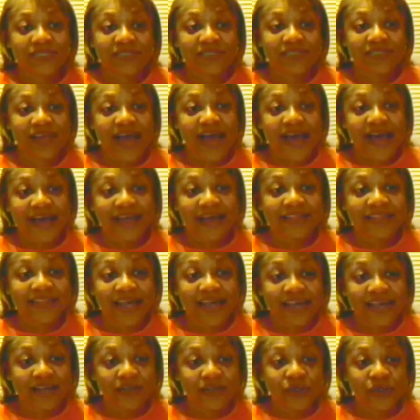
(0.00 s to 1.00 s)
not a
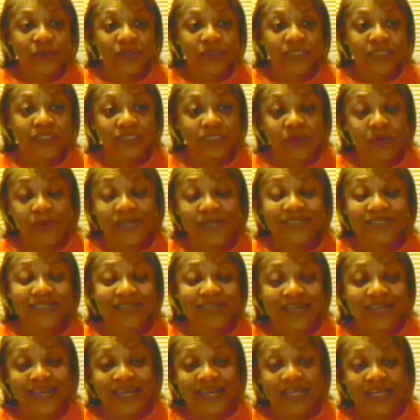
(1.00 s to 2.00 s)
lot of nudity. There
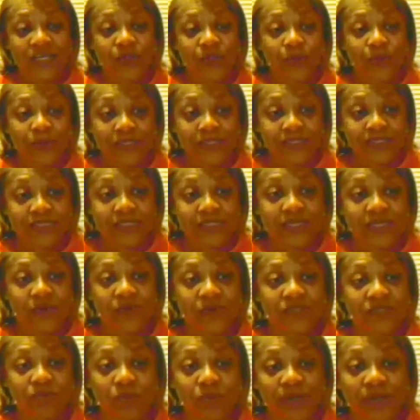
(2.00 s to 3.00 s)
wasn't any nudity. There
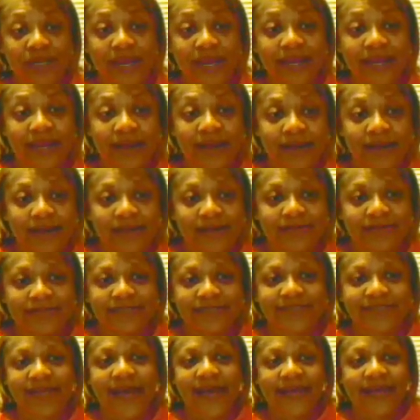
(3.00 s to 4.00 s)
was more like
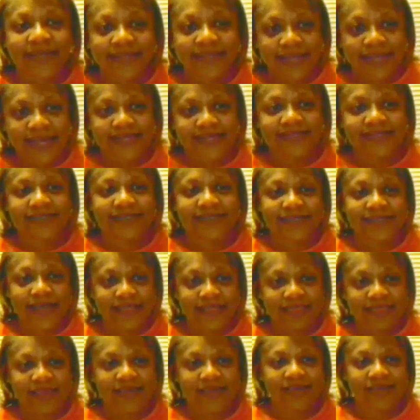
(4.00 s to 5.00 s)
side glances
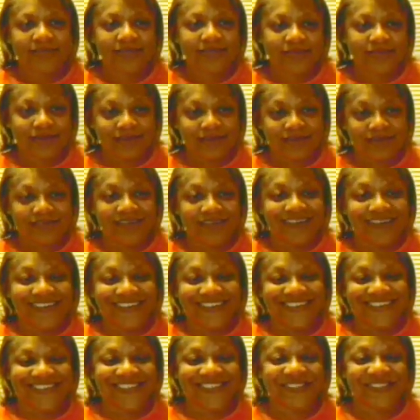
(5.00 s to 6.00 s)
at things, or
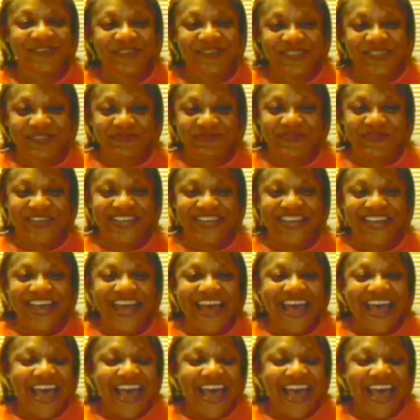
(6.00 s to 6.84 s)
so to speak.